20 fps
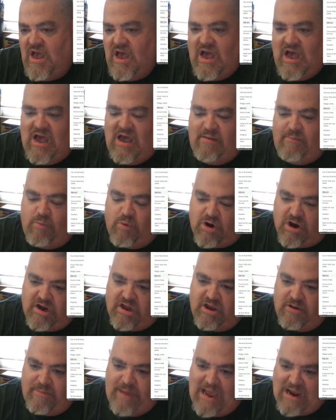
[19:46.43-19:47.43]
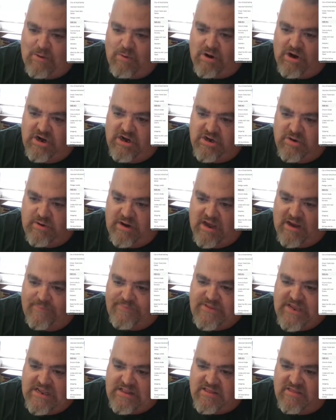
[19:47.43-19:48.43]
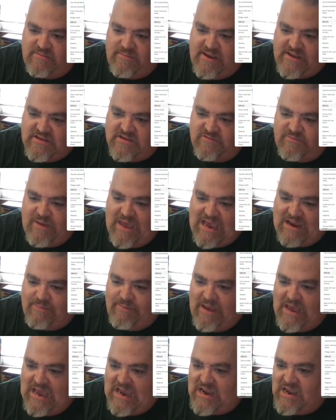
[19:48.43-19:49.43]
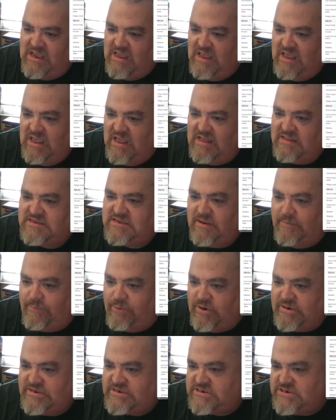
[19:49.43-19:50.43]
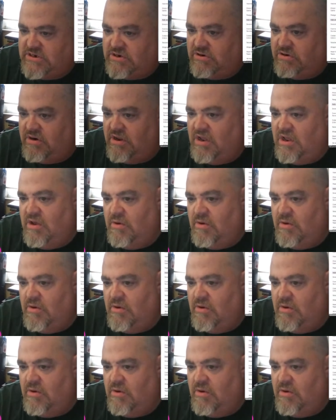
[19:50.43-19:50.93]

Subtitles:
We're going to go back. We're going to do an update to the Mazes backpack at some point soon.